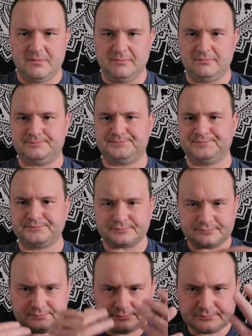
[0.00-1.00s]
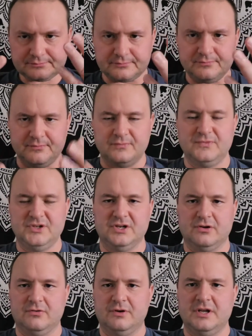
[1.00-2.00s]
um,
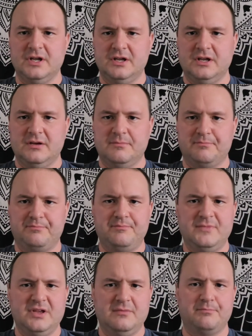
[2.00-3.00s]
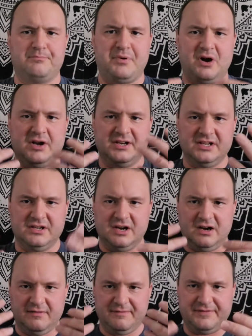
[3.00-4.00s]
you know,
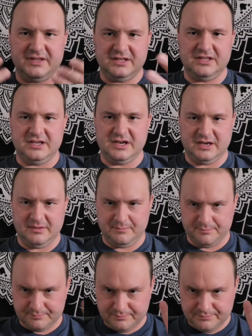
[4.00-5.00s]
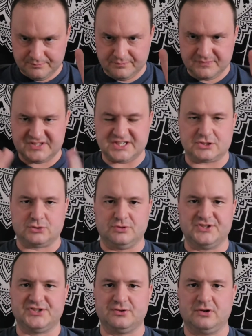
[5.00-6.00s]
bonding of the um,
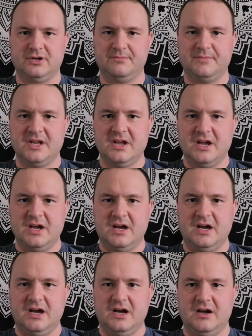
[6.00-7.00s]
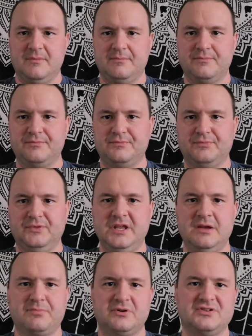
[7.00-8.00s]
sexual sort, um,
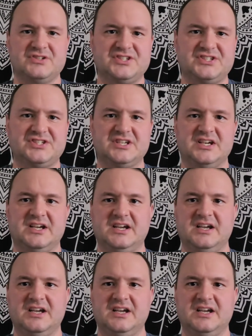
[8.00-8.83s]
Libras